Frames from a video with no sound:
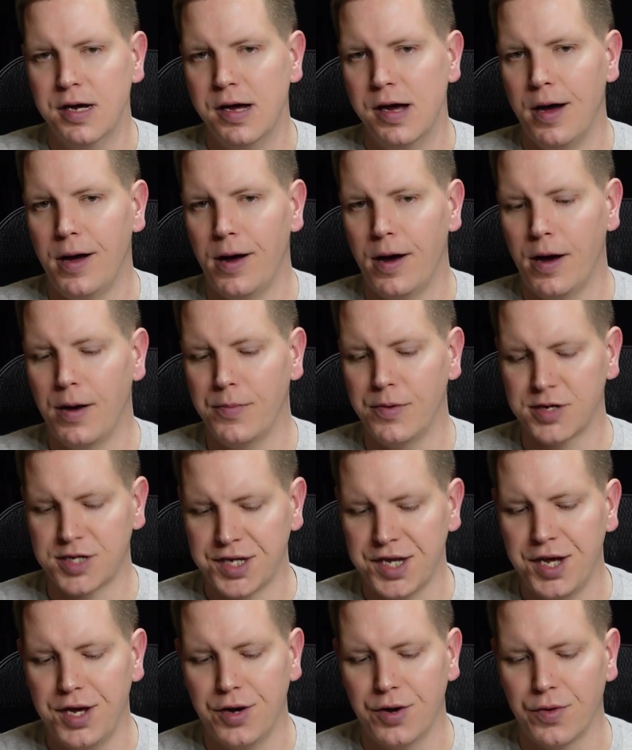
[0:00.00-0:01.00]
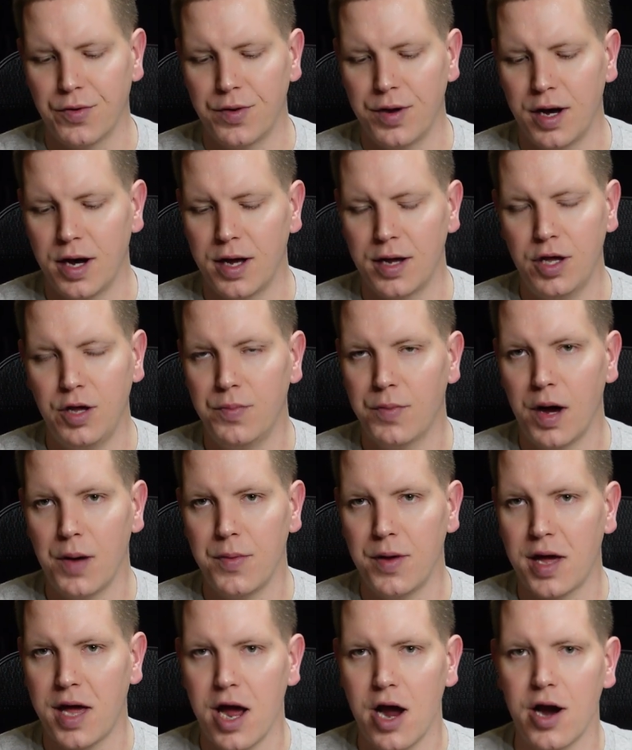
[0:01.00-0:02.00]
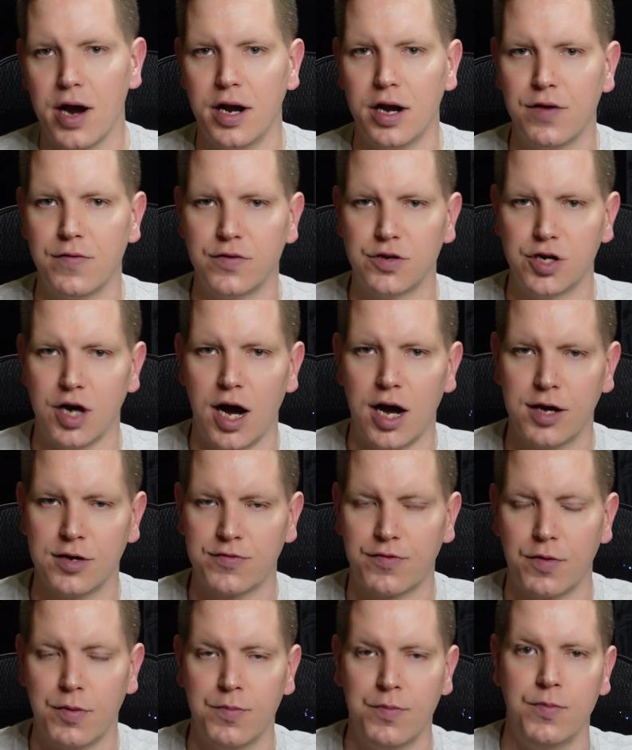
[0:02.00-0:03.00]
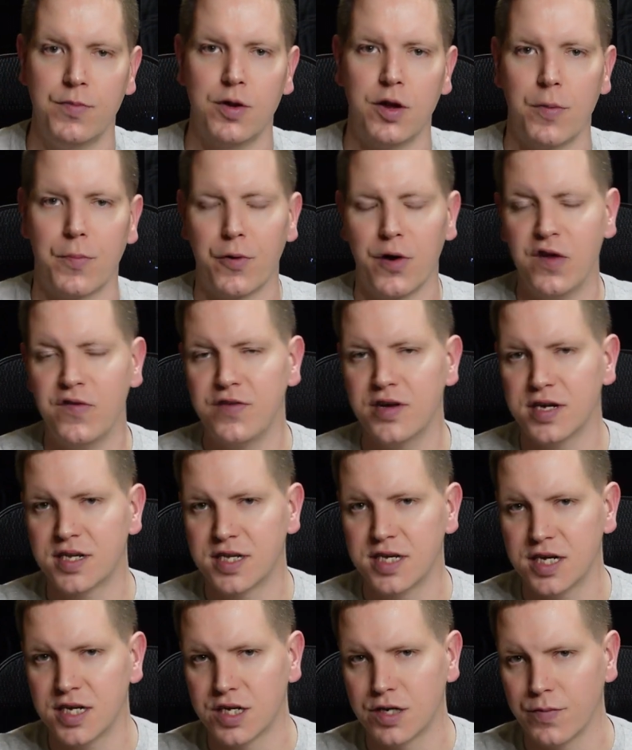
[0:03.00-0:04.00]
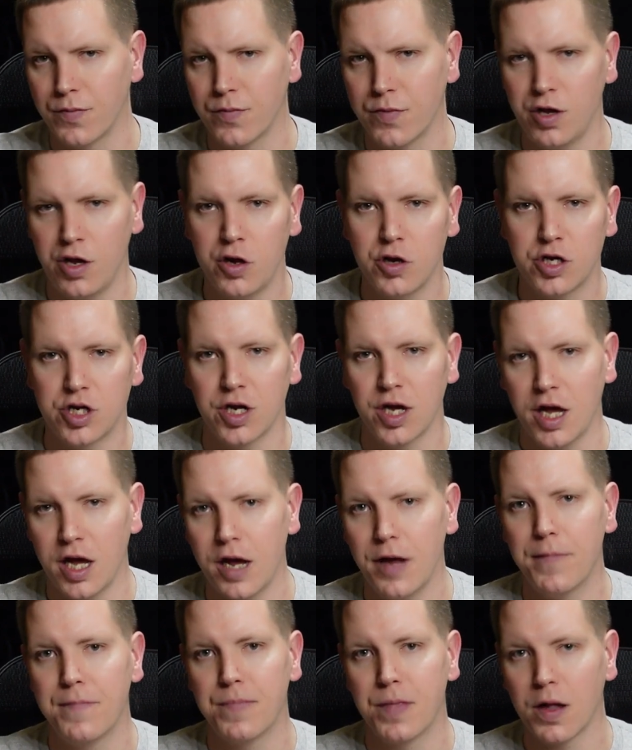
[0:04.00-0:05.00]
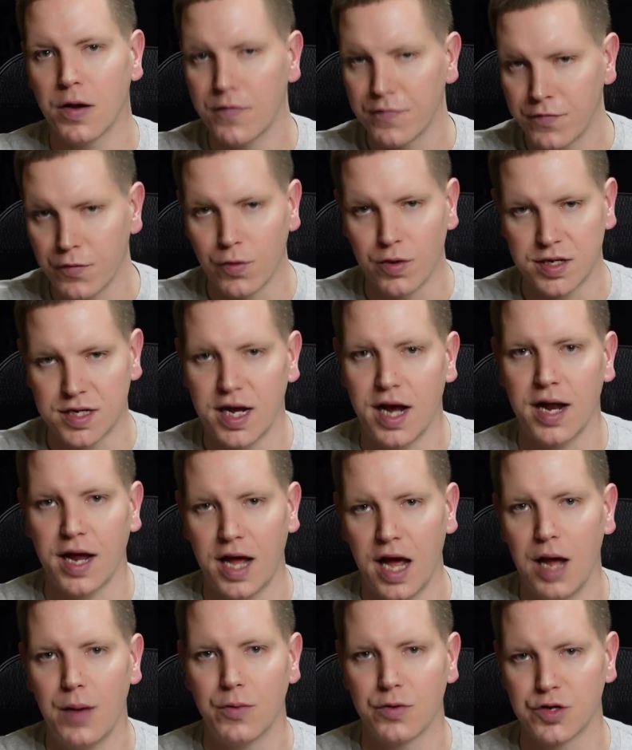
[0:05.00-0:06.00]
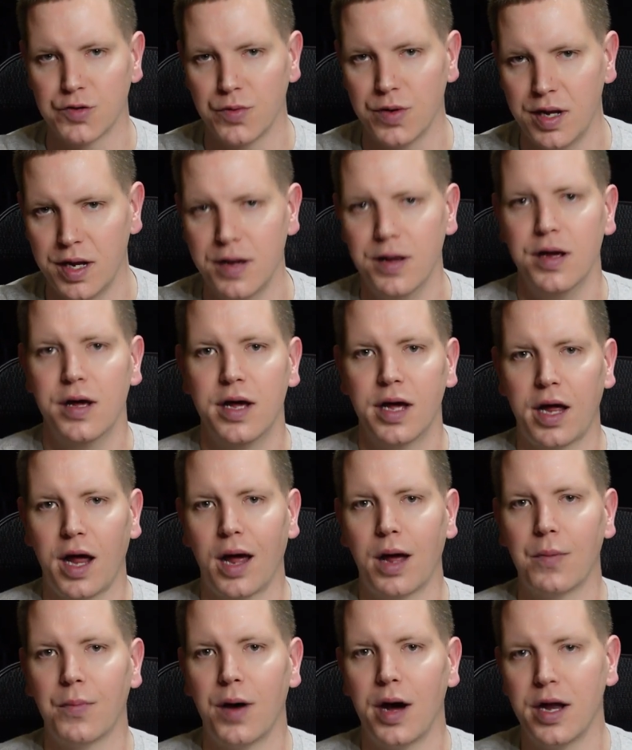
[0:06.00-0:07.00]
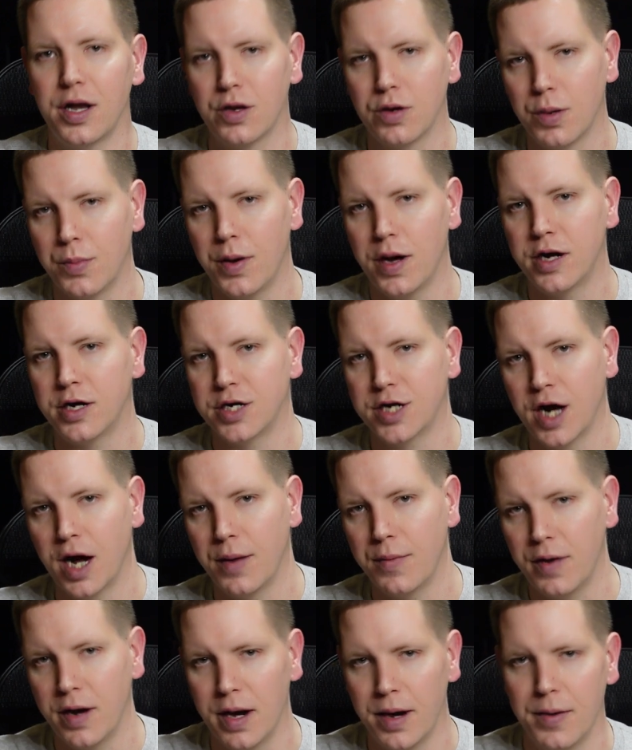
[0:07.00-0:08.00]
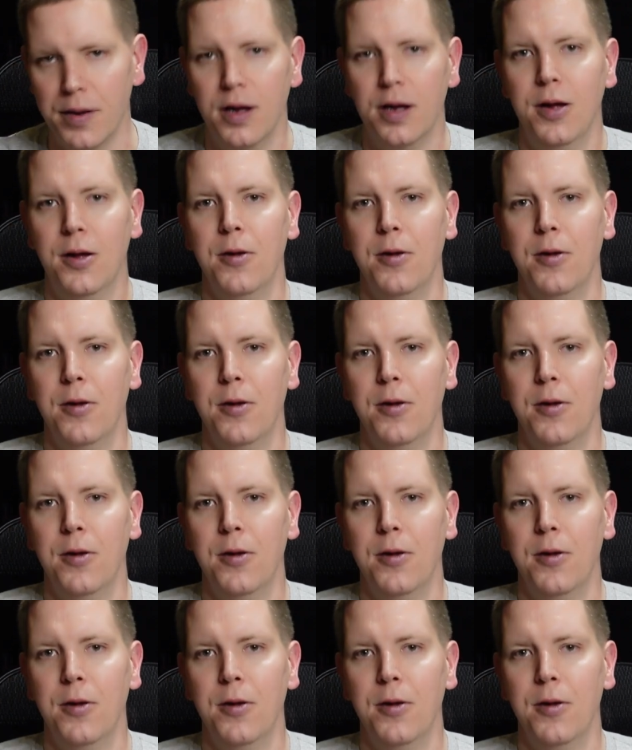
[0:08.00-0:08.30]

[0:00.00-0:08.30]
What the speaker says: But still, you might be carrying over drives from your previous system. You should get 4 SATA cables with it. Gigabyte do a better job there.